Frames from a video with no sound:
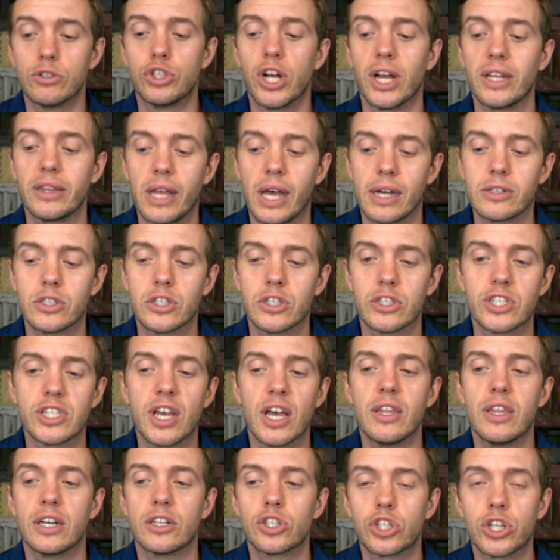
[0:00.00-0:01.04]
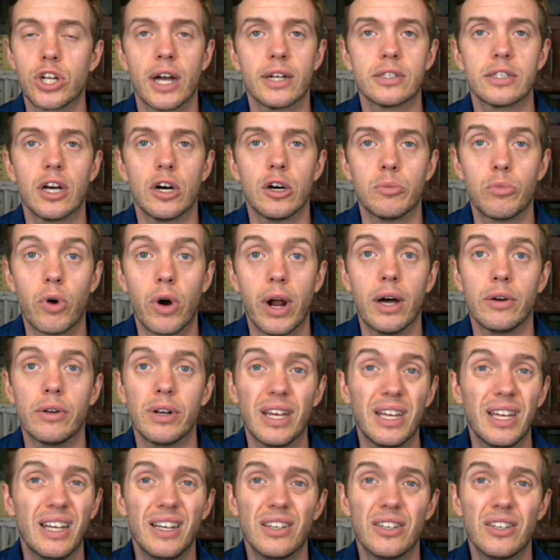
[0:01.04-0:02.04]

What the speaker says: Jen likes to say that Shontel Brown